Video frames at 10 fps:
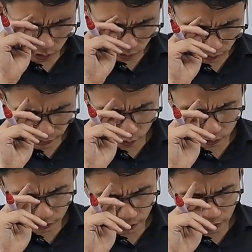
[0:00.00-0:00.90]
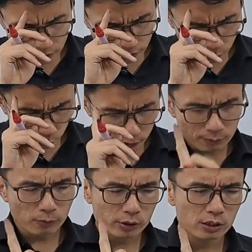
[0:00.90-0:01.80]
there are
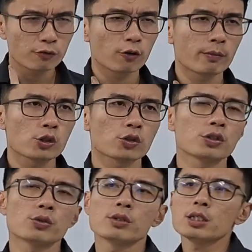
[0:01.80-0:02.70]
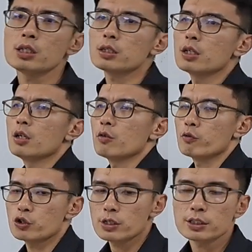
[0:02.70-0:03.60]
one more information you need,
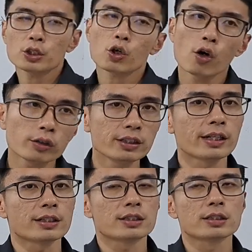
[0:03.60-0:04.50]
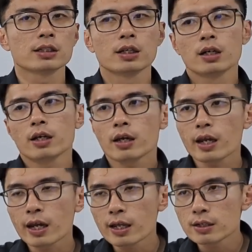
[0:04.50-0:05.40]
which is the coordinates.
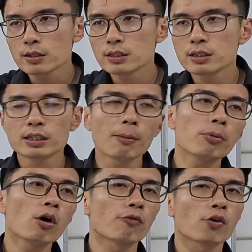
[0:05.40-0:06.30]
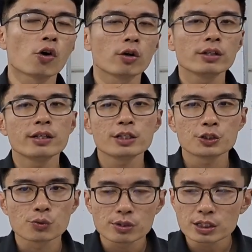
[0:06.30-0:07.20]
And the number of
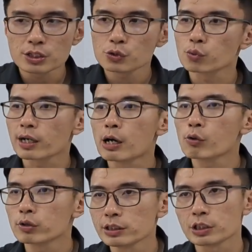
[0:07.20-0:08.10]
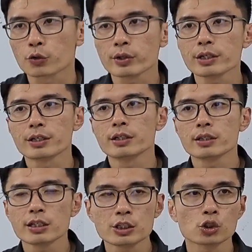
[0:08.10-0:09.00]
coordinates you need to calculate the
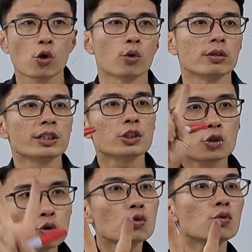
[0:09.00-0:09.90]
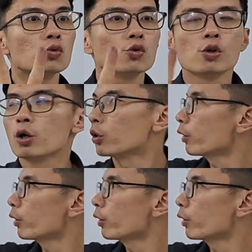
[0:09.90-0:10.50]
gradient, it's only 2. All